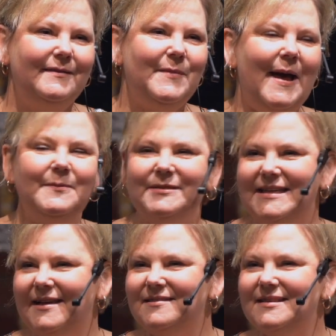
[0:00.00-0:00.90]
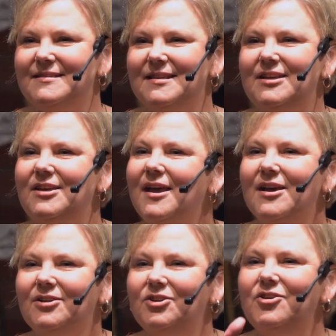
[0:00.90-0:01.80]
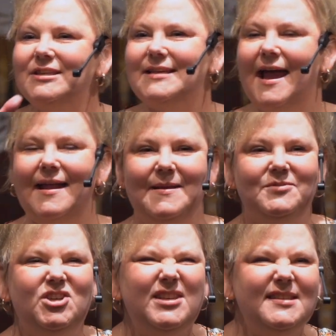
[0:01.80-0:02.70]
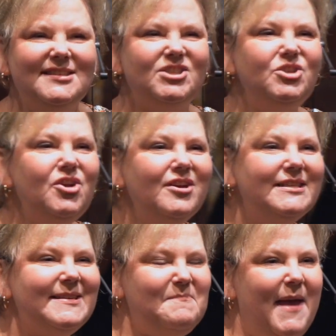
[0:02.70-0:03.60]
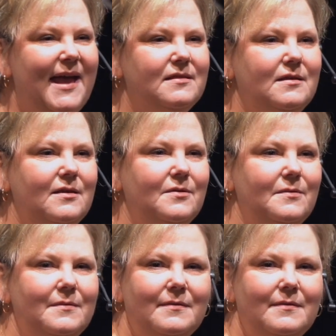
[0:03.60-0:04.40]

The Bible tells us that he looks at him. Jesus looks at Matthew